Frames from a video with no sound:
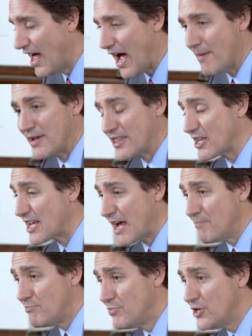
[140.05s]
I mean, you
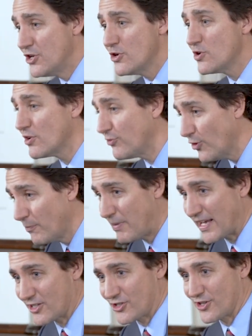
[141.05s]
get beautiful
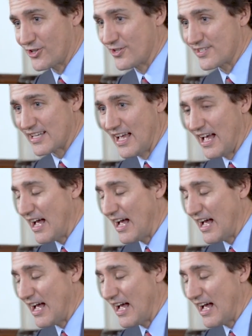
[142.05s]
pictures